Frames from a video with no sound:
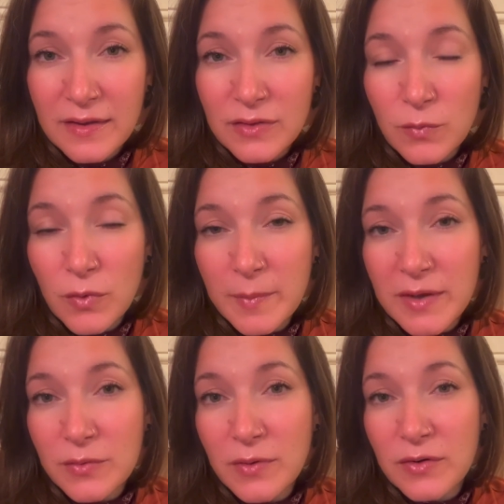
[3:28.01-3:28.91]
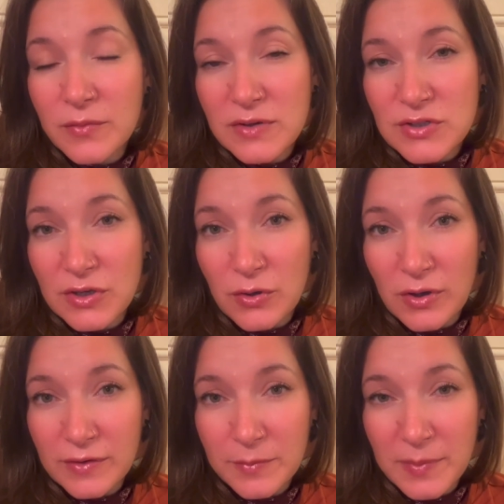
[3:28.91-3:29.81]
the woman who had originally called
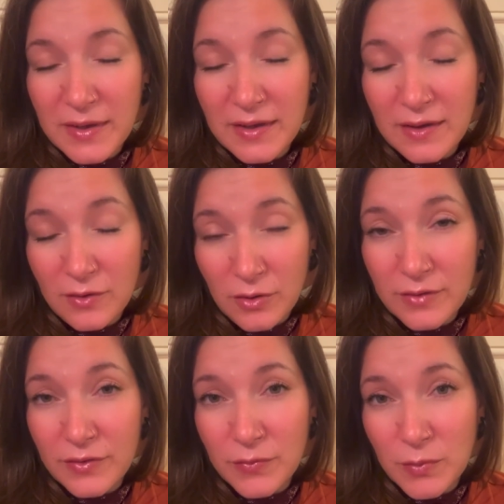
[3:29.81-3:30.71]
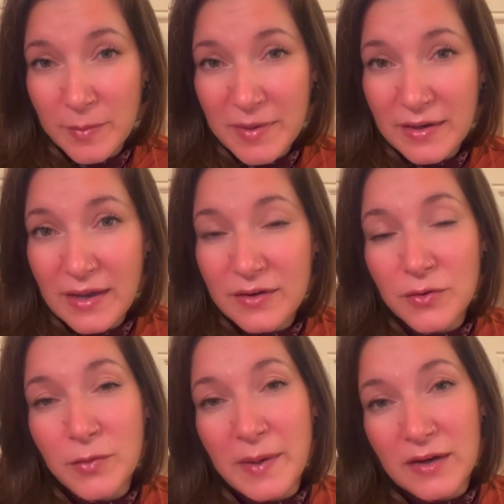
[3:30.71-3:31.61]
the swarm in had to
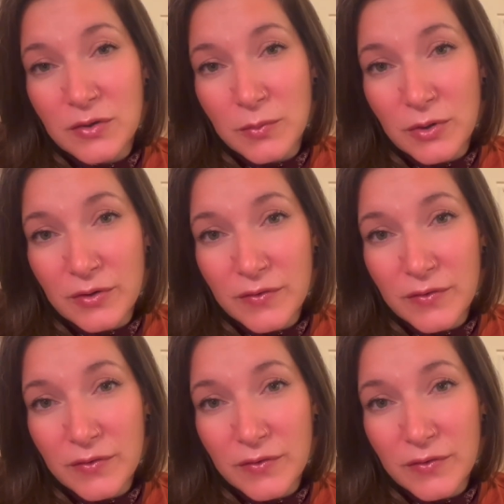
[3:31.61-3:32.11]
go back to work,